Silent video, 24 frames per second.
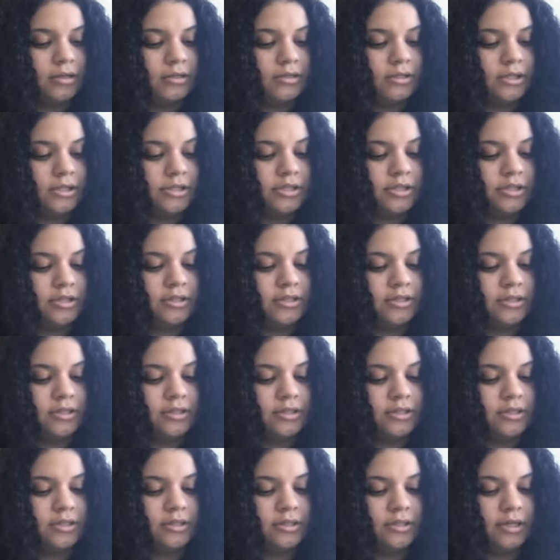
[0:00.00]
On such a
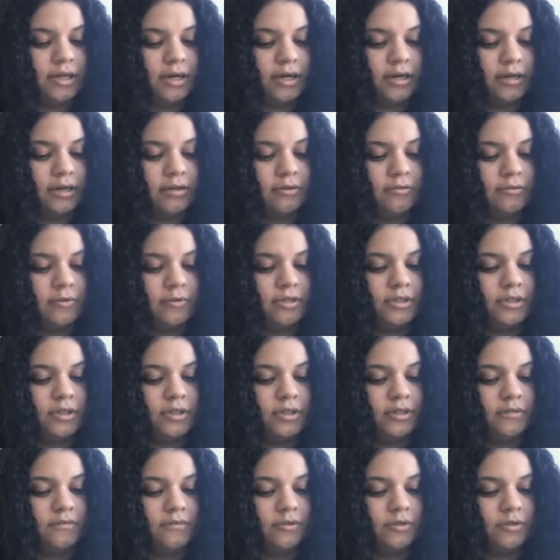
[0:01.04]
consistent diet, one
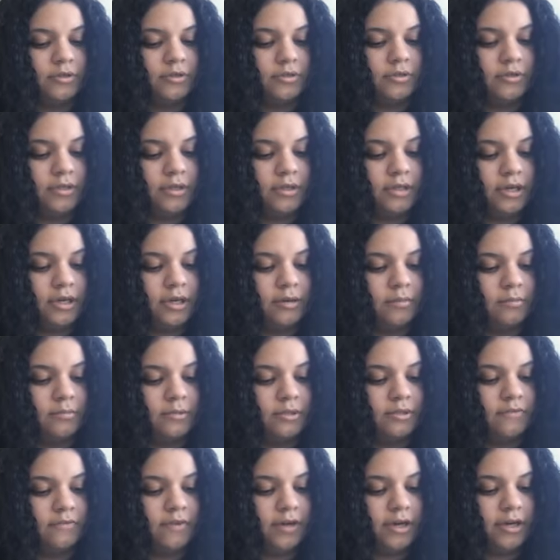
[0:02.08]
can eventually
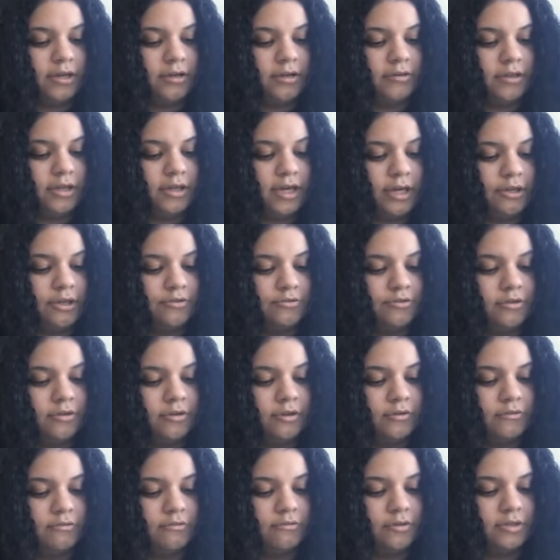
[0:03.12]
come to value the
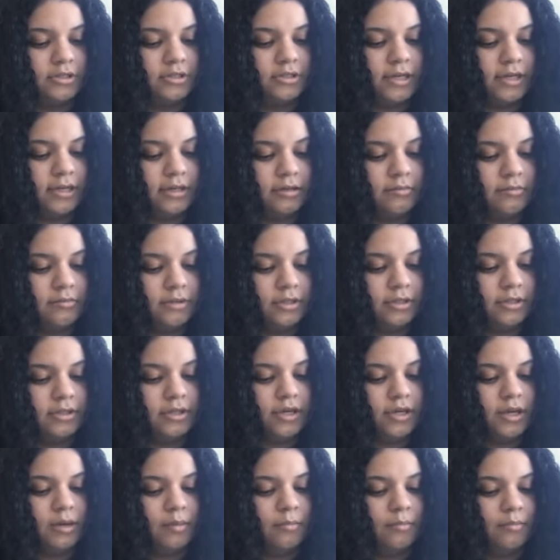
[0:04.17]
hatred of one's
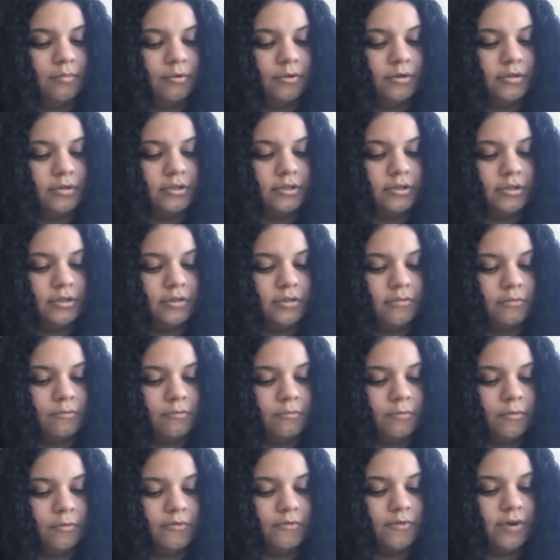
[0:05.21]
enemies more than
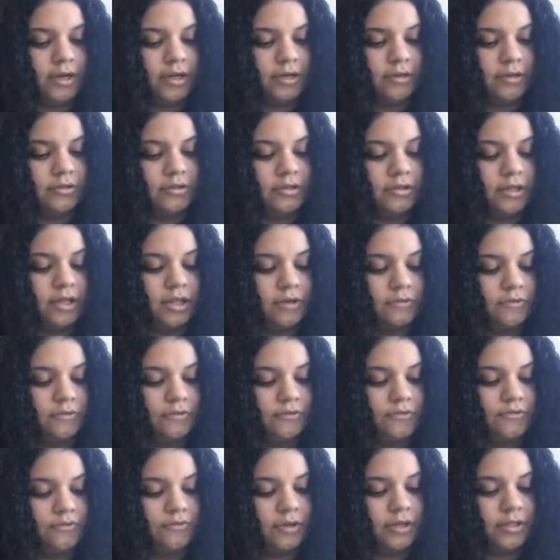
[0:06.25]
one values the
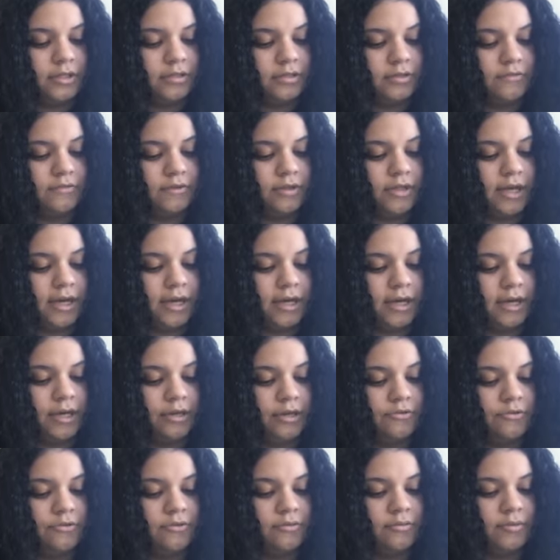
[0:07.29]
love of friends, for that
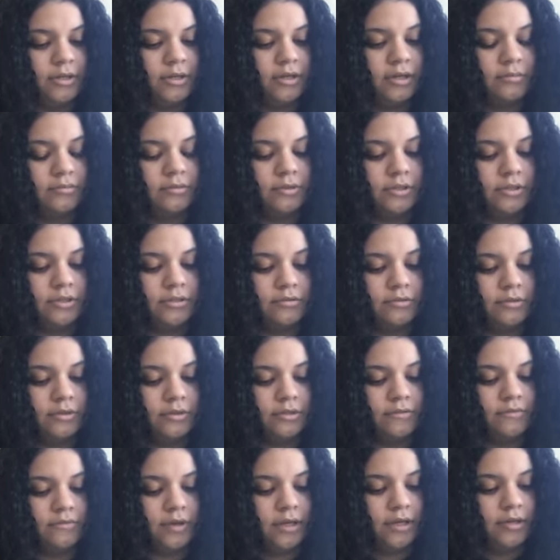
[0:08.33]
hatred becomes a
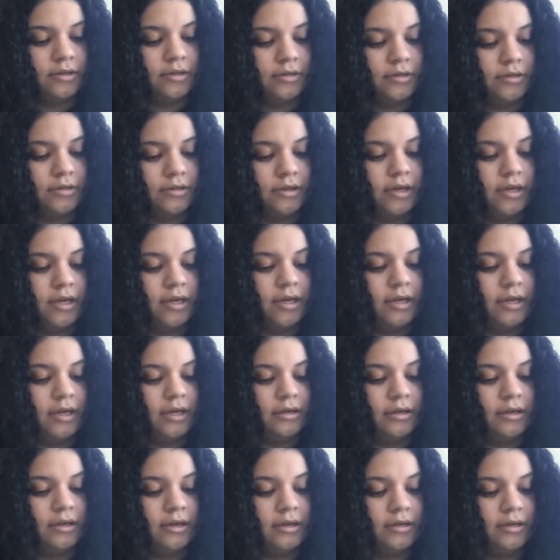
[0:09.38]
source of anger,
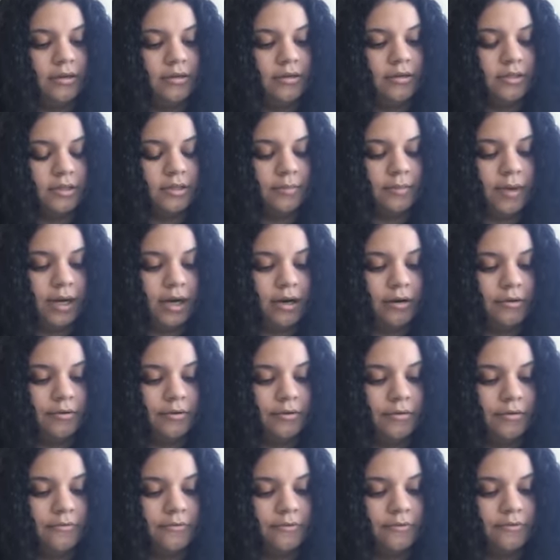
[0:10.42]
and anger is a
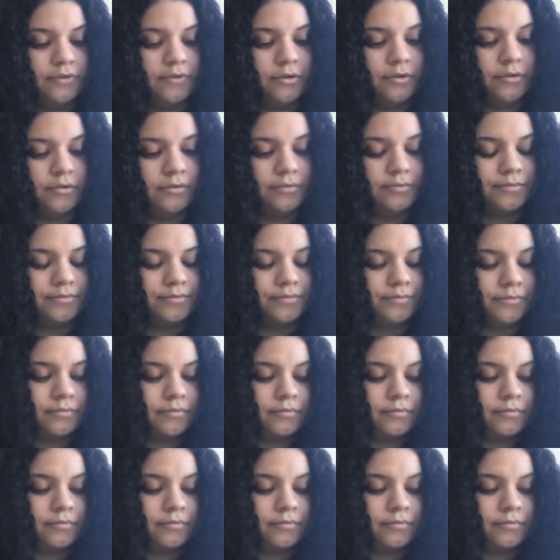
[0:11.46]
powerful fuel.